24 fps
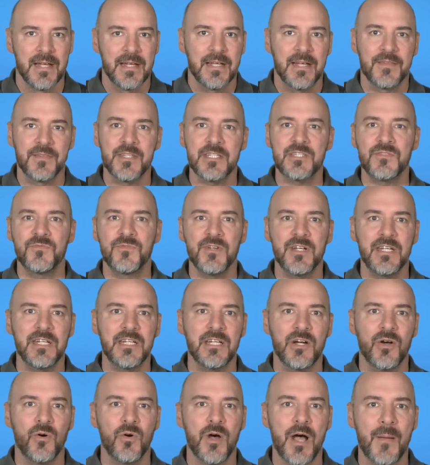In this
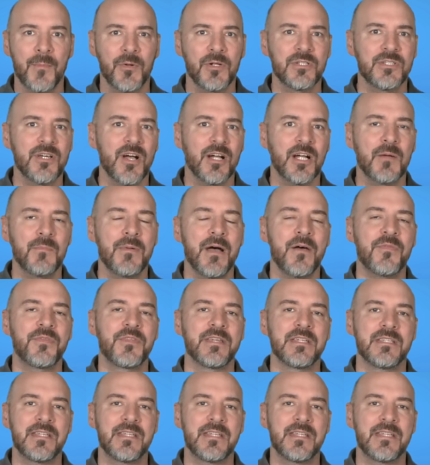video, I'm going to talk about the